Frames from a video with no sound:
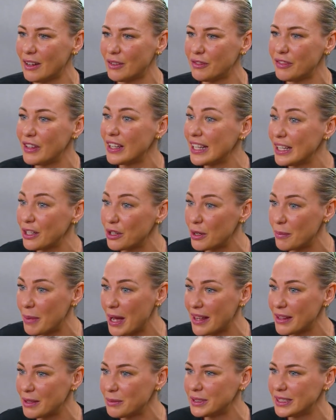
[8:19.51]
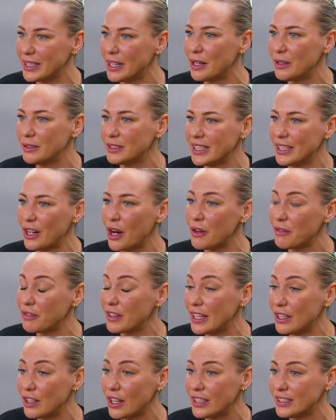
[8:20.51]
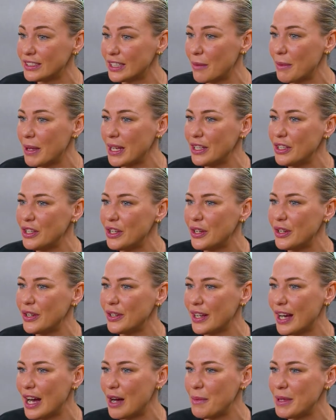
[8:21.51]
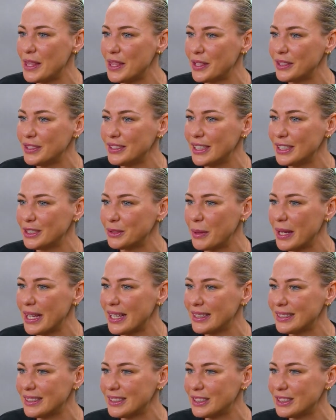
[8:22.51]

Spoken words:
feeling good about themselves and hopefully learn something new in those 6 weeks.